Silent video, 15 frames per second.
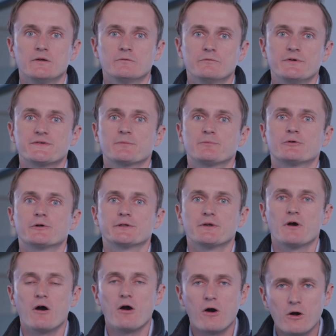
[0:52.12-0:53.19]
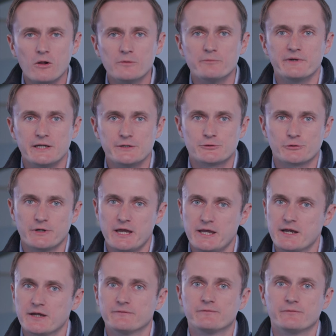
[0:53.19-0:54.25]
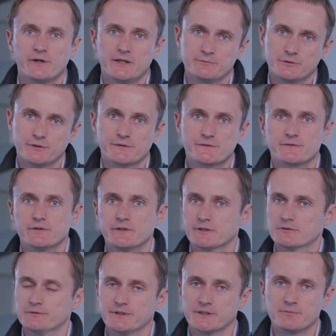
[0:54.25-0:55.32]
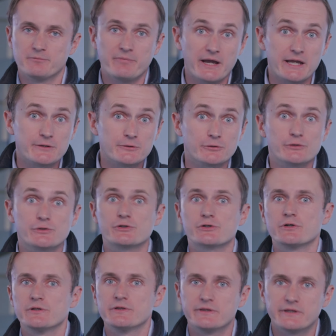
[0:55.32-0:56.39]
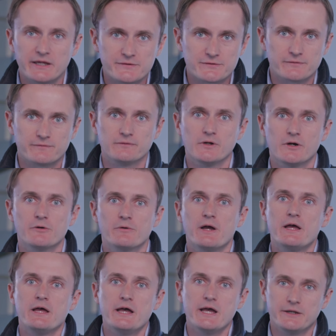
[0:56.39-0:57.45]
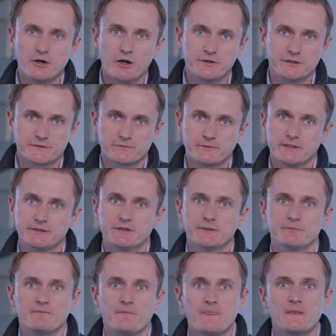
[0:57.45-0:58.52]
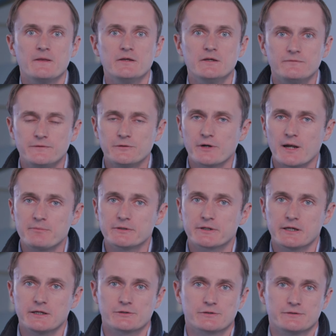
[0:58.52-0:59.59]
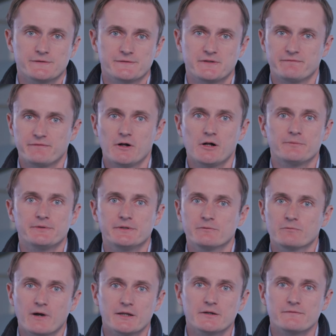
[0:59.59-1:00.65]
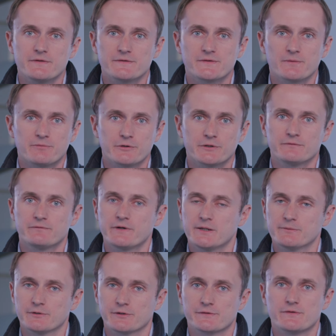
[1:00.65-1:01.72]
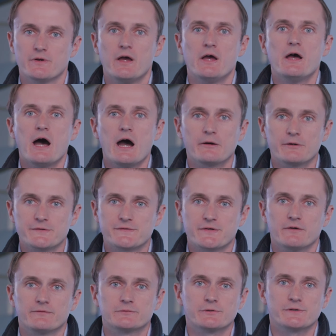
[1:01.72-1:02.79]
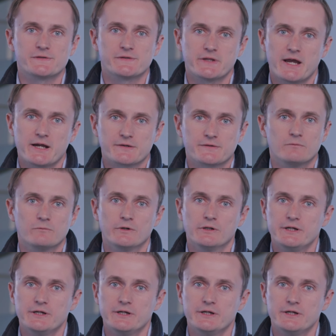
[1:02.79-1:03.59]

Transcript: We support all major AI frameworks, including PyTorch, TensorFlow, and ONNX Runtime. If your application is developed in one of the supported frameworks, our software stacks will